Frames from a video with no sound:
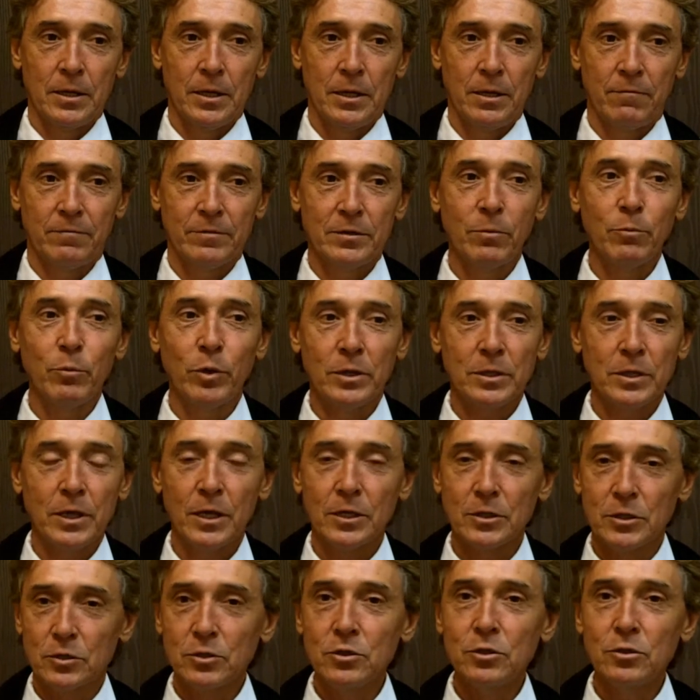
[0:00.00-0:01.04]
if someone
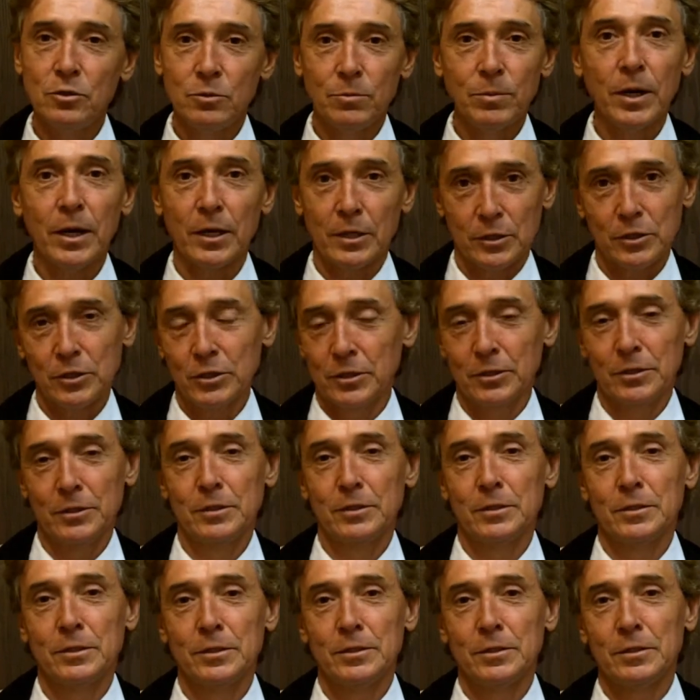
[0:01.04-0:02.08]
does too much
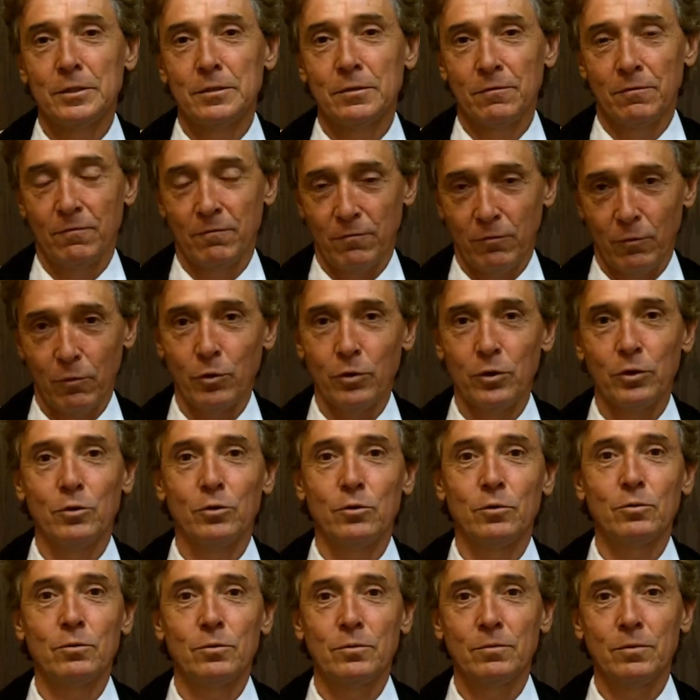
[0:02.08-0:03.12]
for
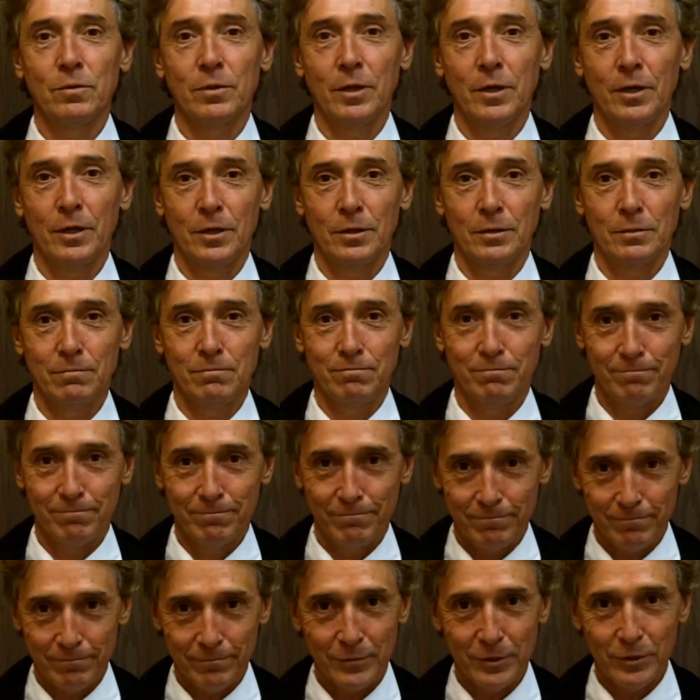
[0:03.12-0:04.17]
you, then
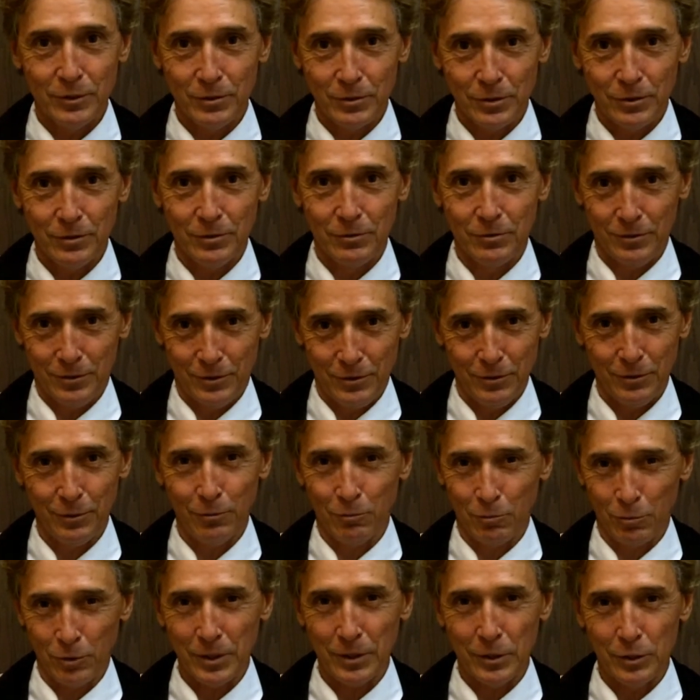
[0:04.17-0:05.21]
you
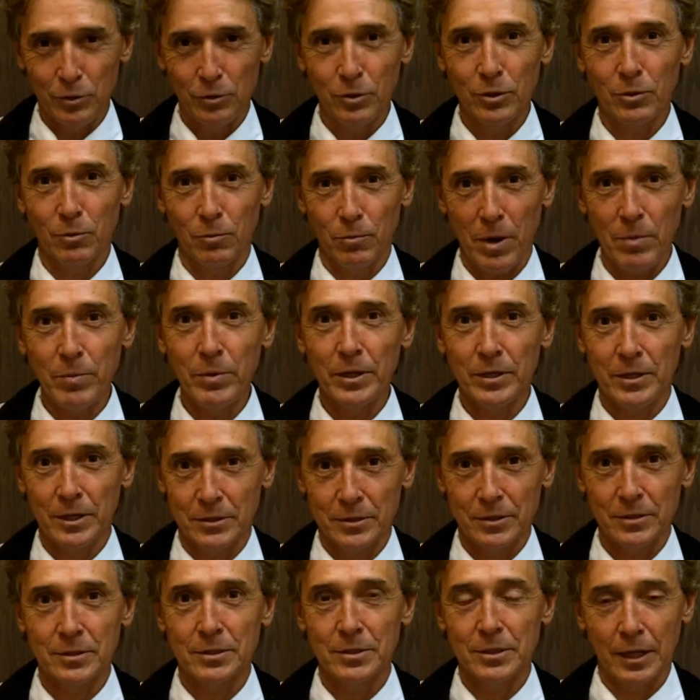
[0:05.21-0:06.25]
don't really do it, or maybe it
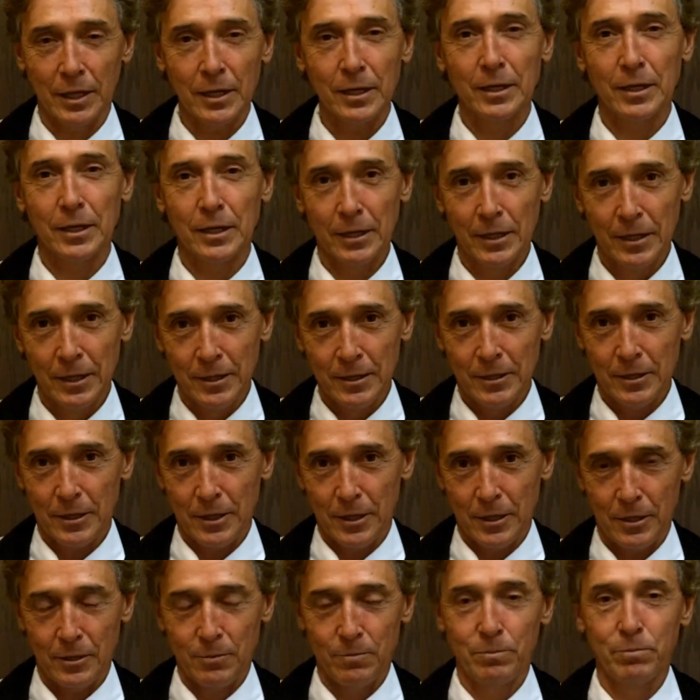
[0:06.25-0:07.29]
doesn't stick.
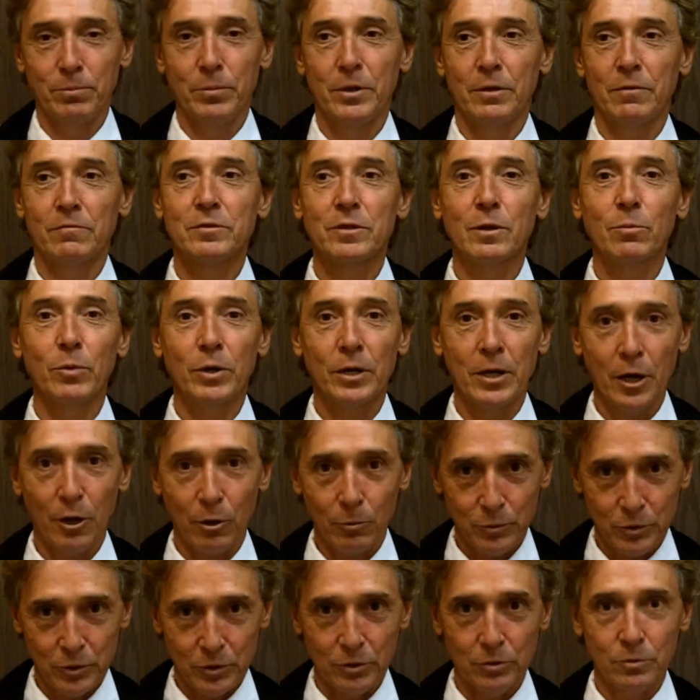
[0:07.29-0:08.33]
But if someone
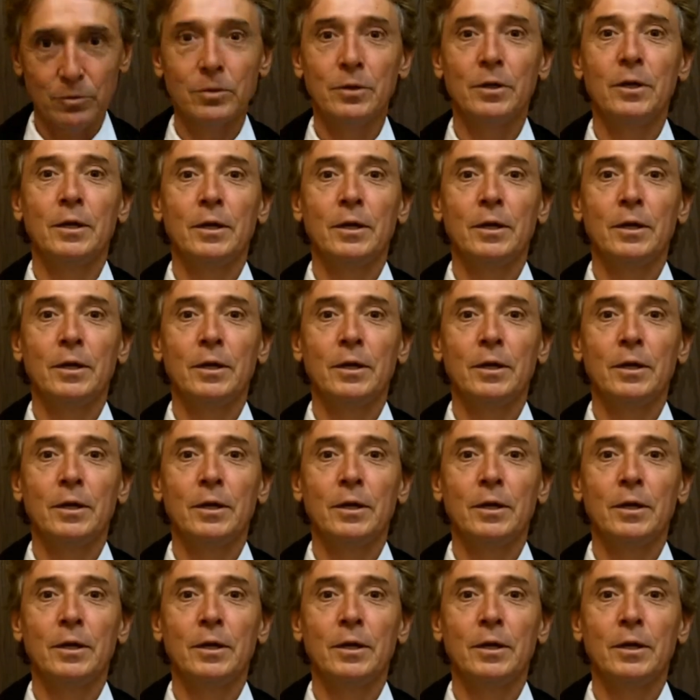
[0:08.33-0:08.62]
helps you,